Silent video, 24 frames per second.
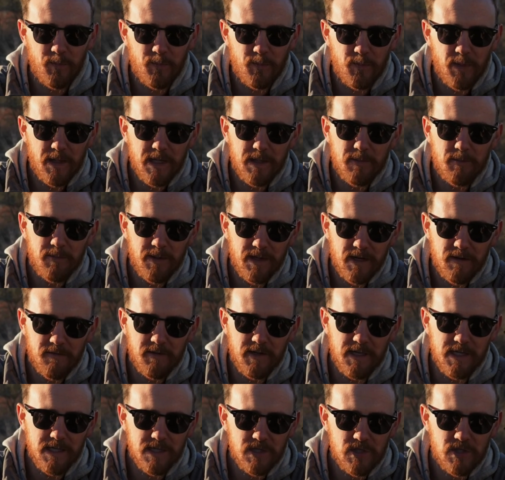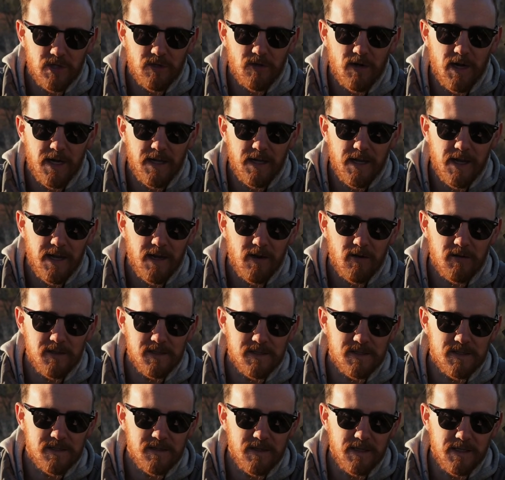been a bit of an issue right now,
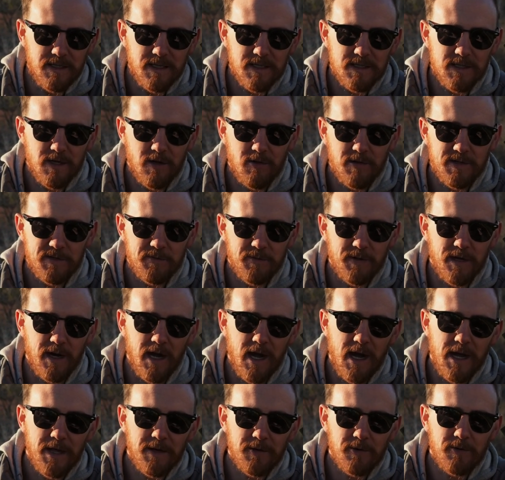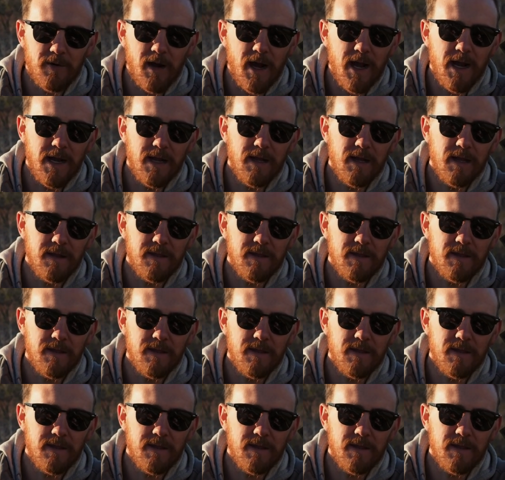is it doesn't always want to idle right.